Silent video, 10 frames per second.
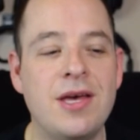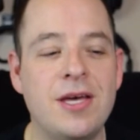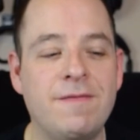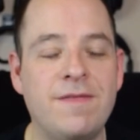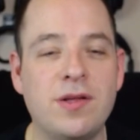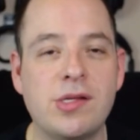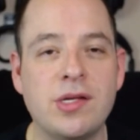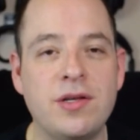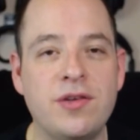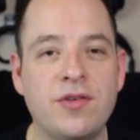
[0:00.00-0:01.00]
It fits
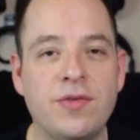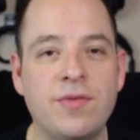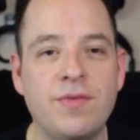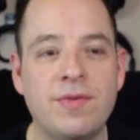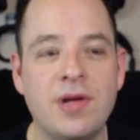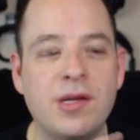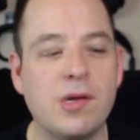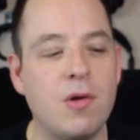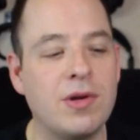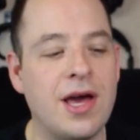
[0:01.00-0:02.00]
into its
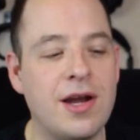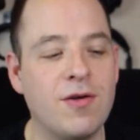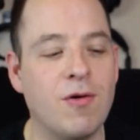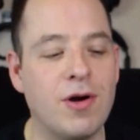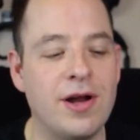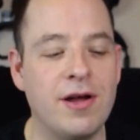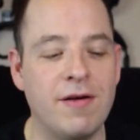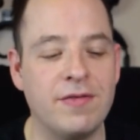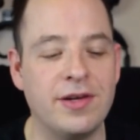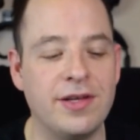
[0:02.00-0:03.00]
own category
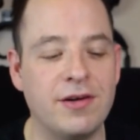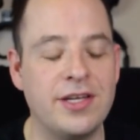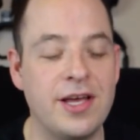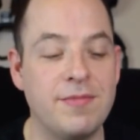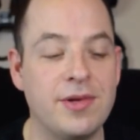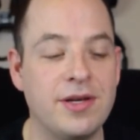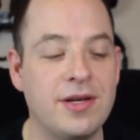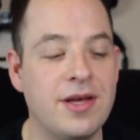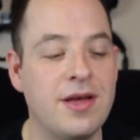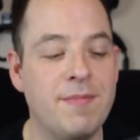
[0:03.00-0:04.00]
of an entertainment,
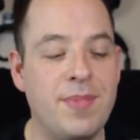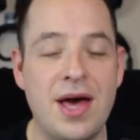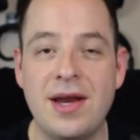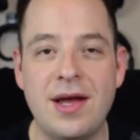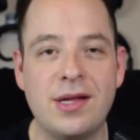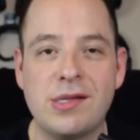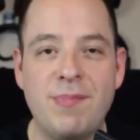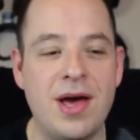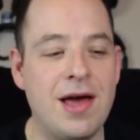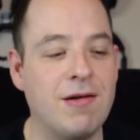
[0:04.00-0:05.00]
badass
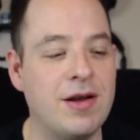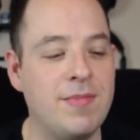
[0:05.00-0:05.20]
battery,